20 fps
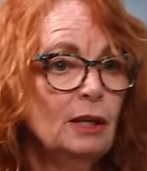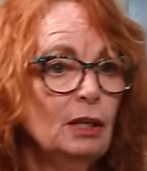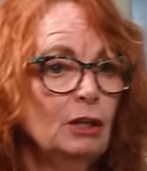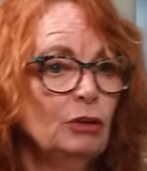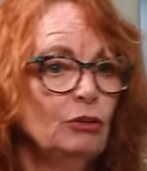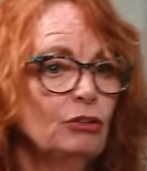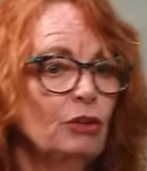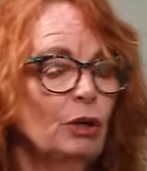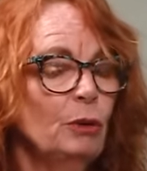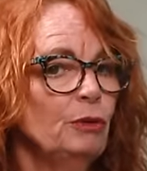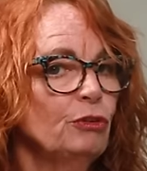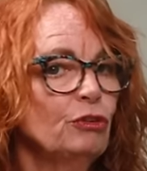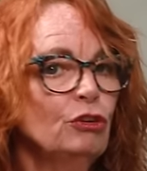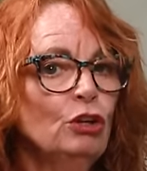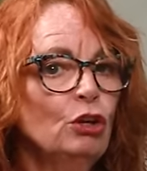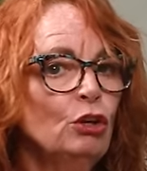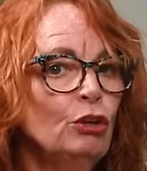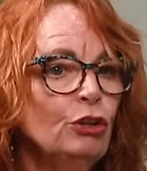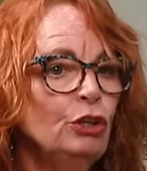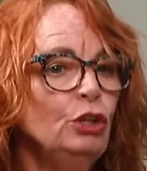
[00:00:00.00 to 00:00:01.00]
So it's
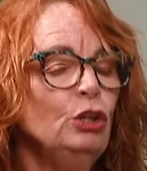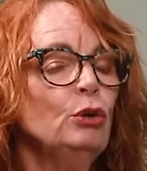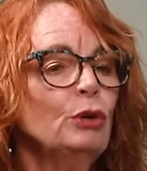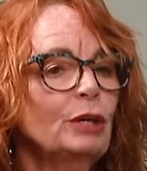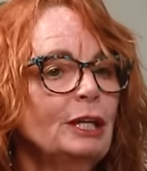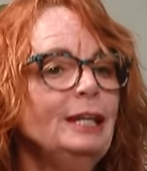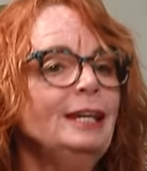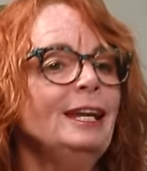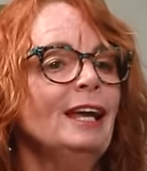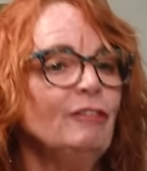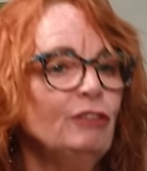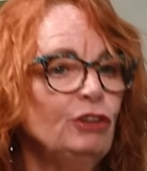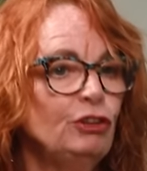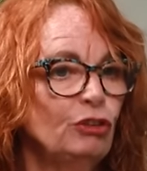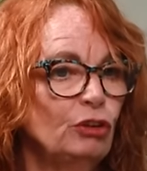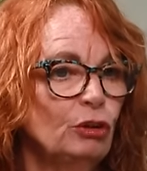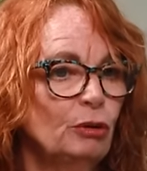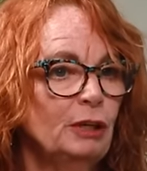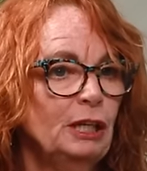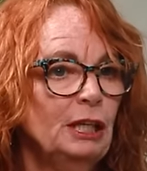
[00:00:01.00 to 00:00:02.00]
not that you can never
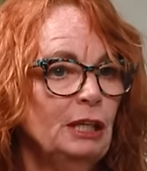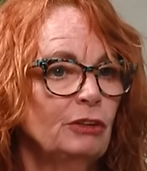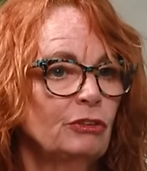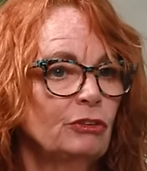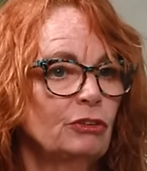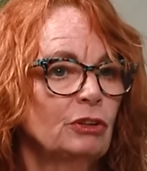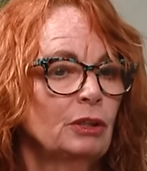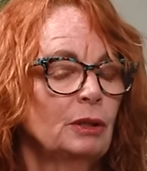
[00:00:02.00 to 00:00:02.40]
do it,